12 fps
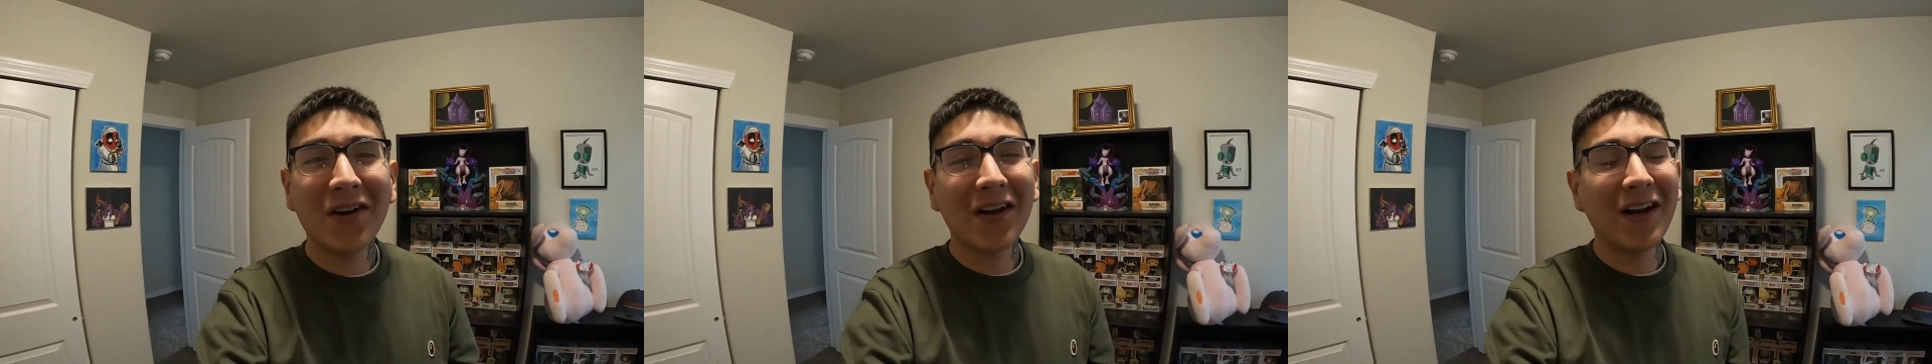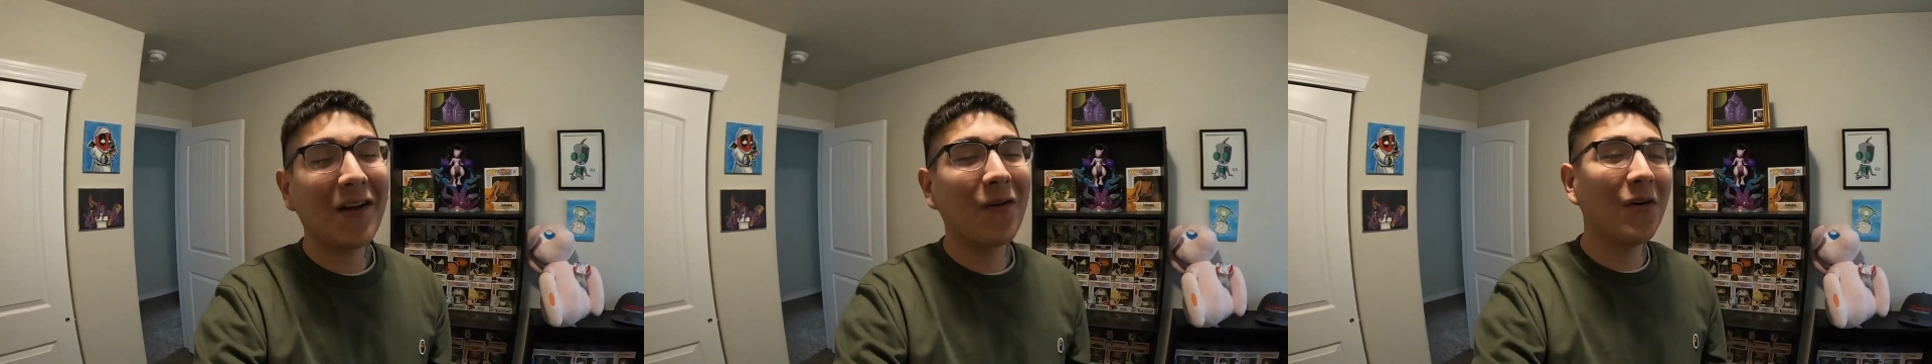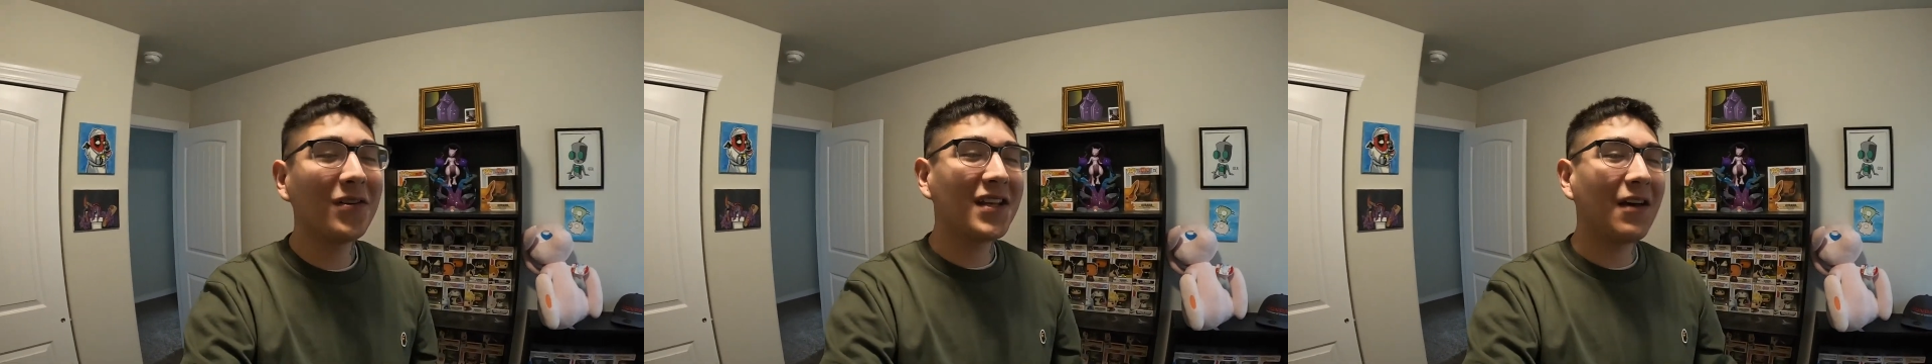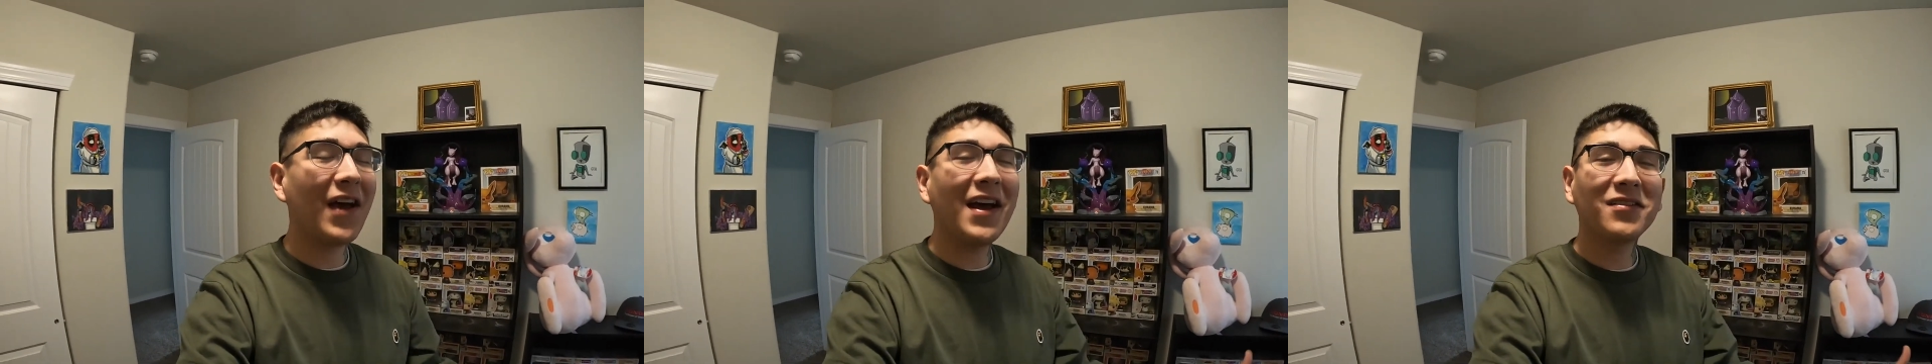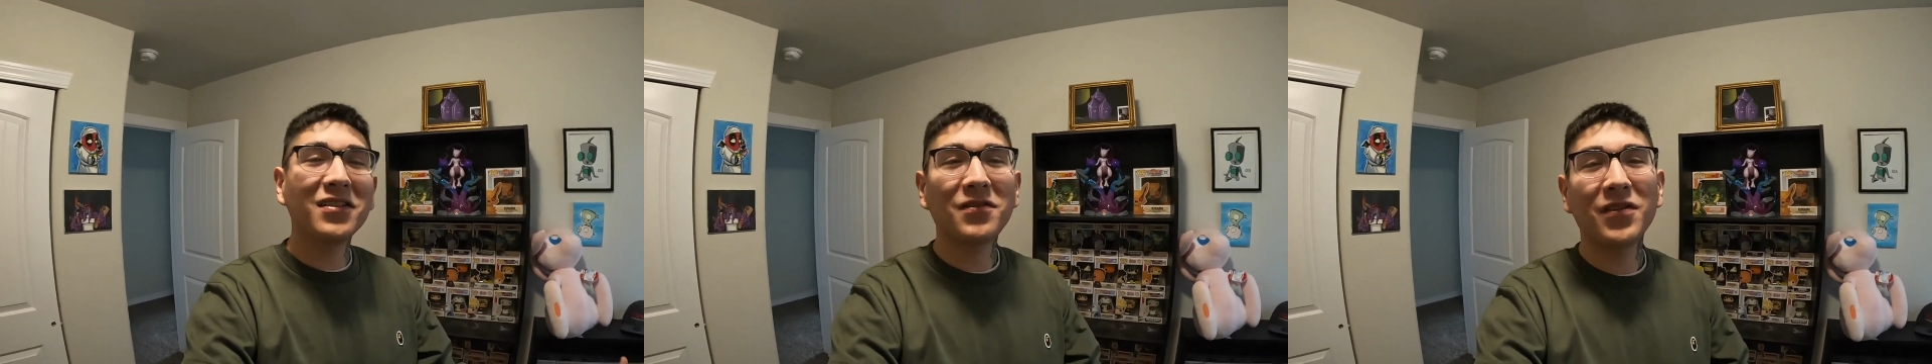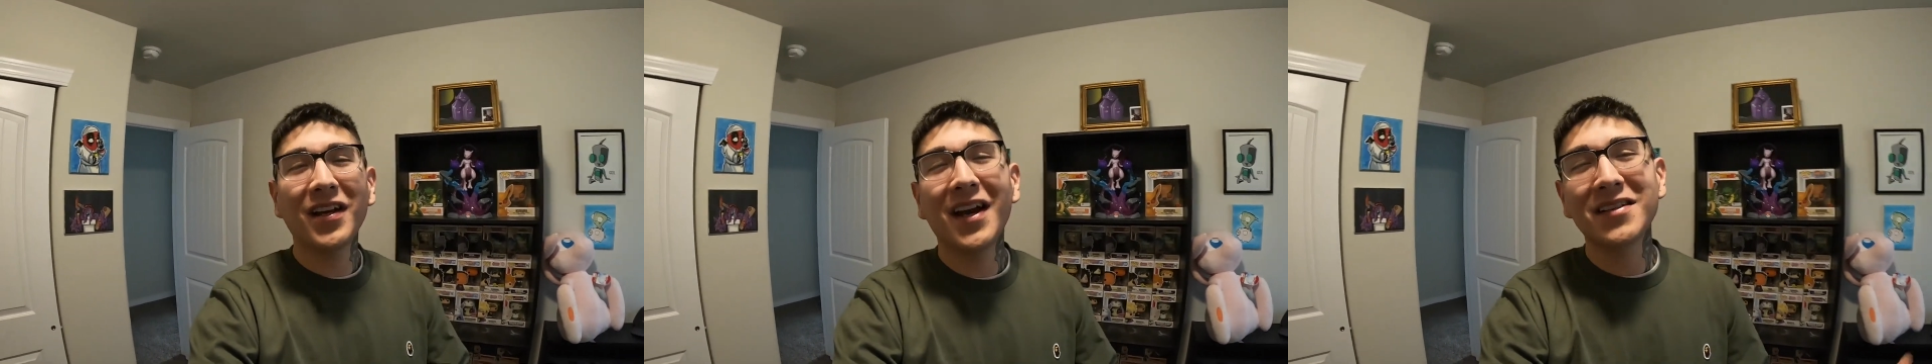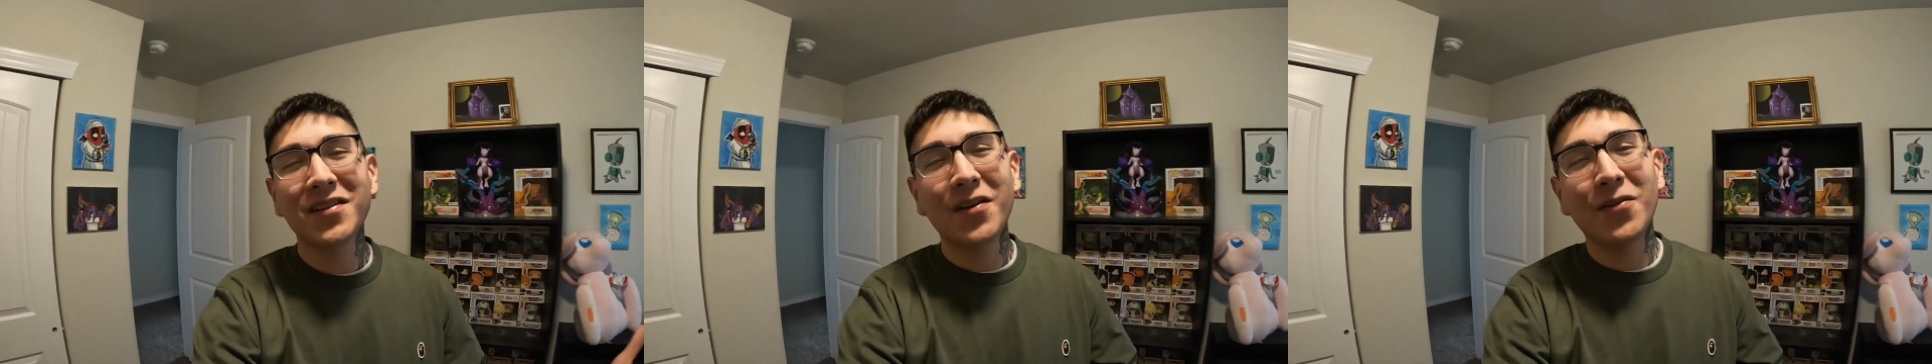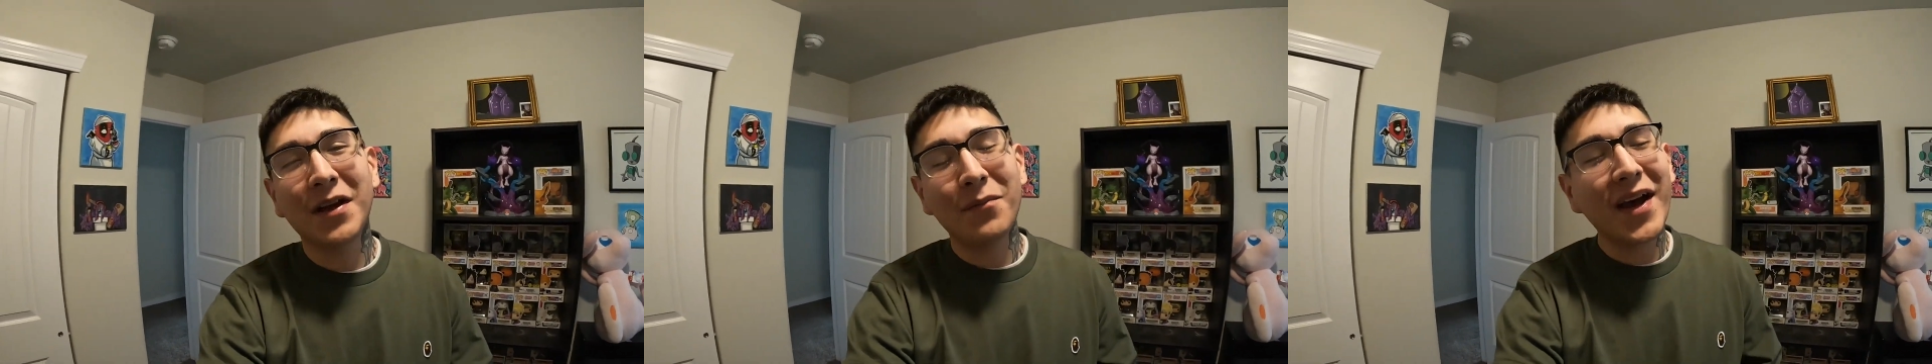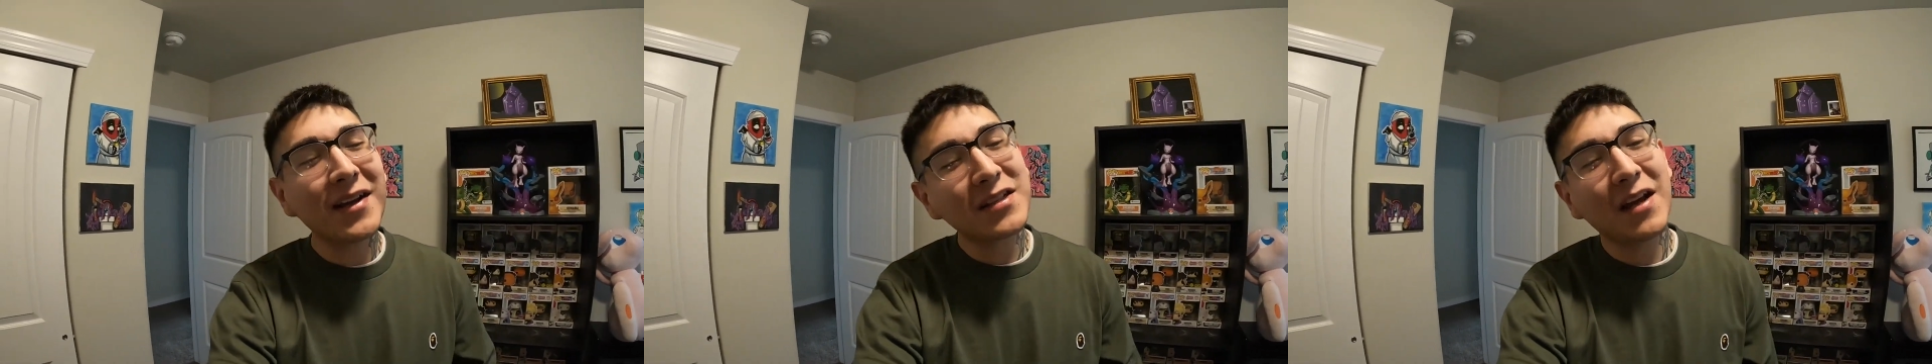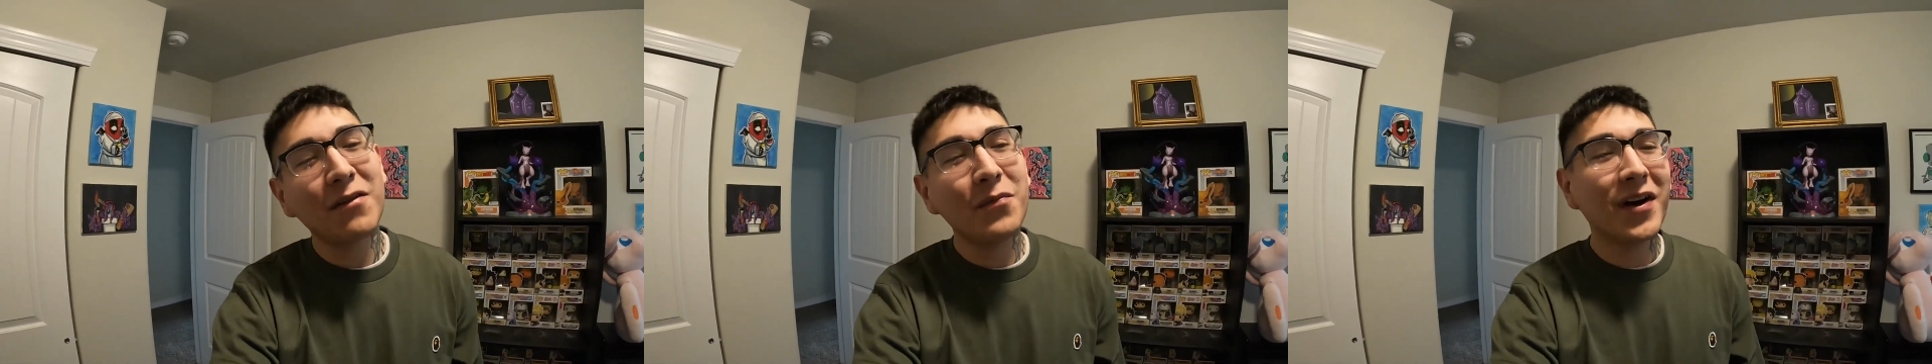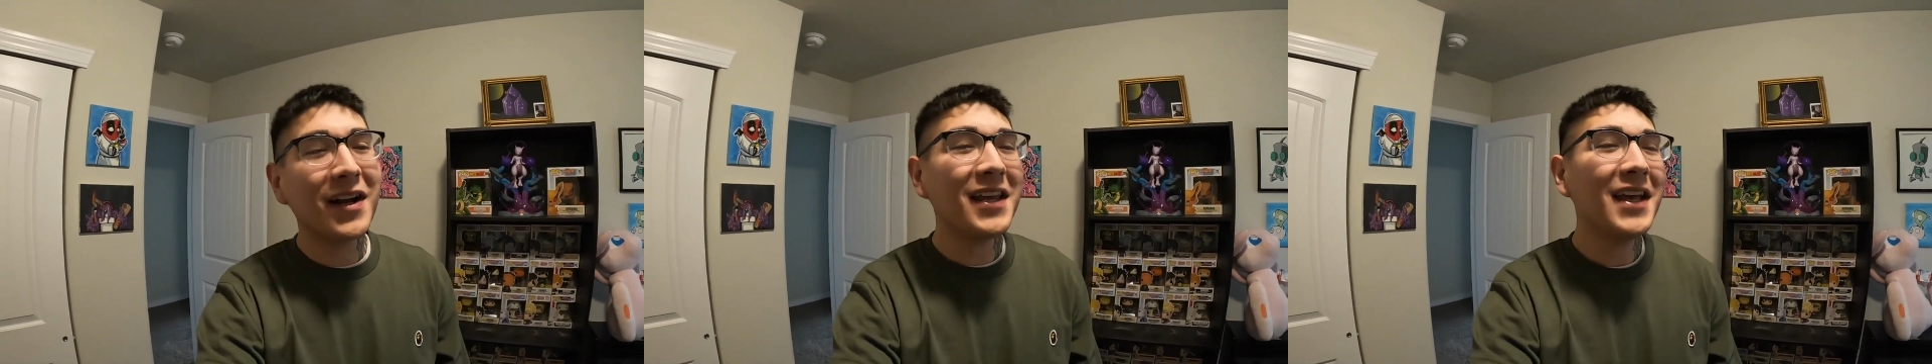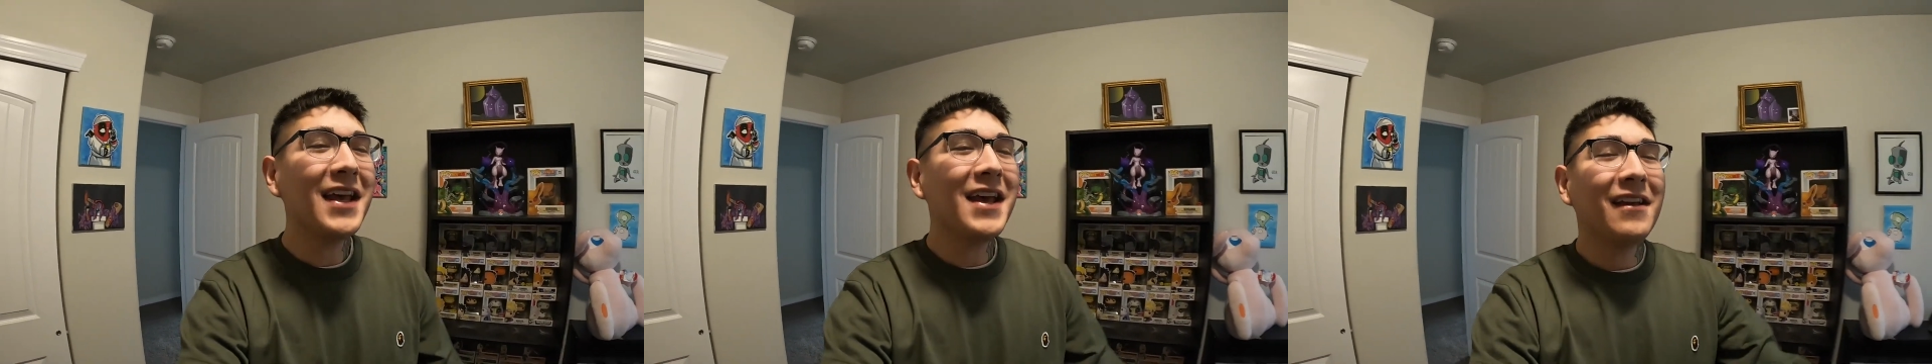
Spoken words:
and I don't always have answers for you guys, or I don't get back to everybody.